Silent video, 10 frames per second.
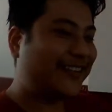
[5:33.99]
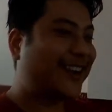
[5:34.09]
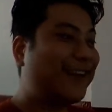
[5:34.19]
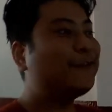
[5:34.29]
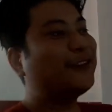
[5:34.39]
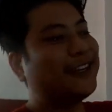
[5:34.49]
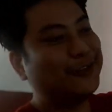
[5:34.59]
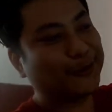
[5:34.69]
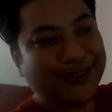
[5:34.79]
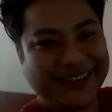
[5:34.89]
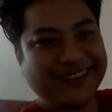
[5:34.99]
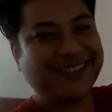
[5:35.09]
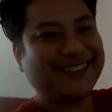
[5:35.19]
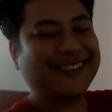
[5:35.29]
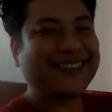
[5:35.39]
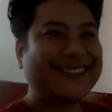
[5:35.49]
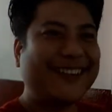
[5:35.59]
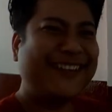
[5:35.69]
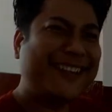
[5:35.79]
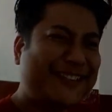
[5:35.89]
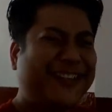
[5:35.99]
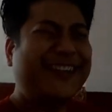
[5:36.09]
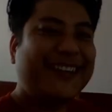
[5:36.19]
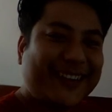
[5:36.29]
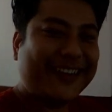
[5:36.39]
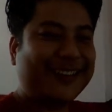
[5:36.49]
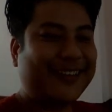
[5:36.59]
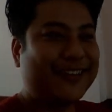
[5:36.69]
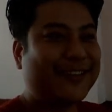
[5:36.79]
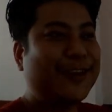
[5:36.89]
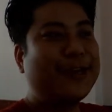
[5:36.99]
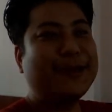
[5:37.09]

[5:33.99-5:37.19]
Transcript: and after I joined ACS, class LKG did exist.